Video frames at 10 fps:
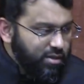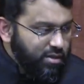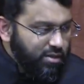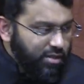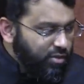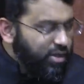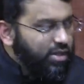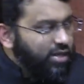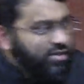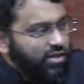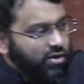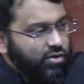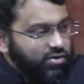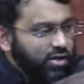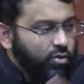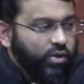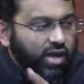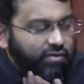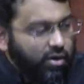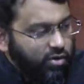that, okay, that's their, we
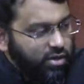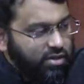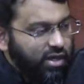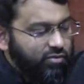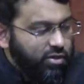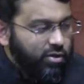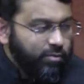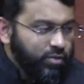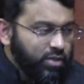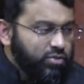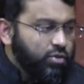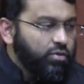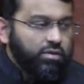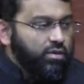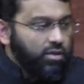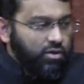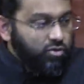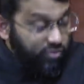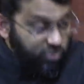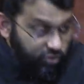have our Eid, they have their, so,
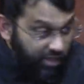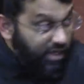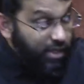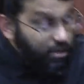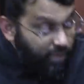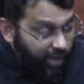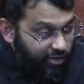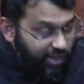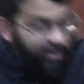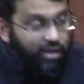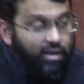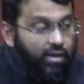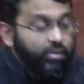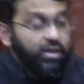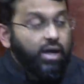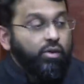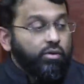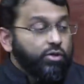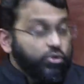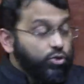so they can admire that light. But now,
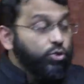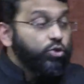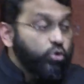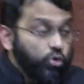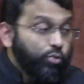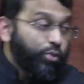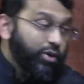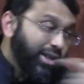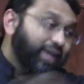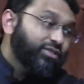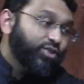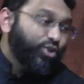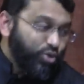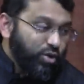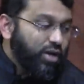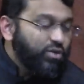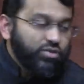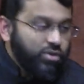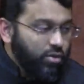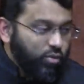should you put lights on your
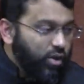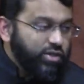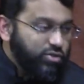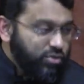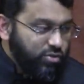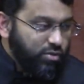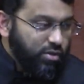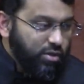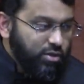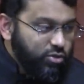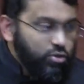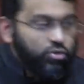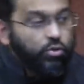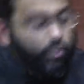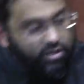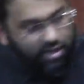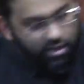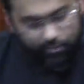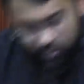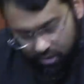house? No, why should you? Should you put
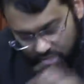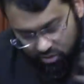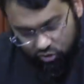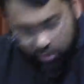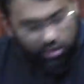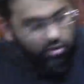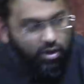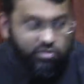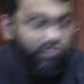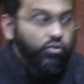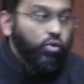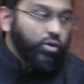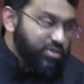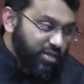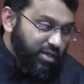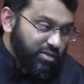that tree in your house? Of course not.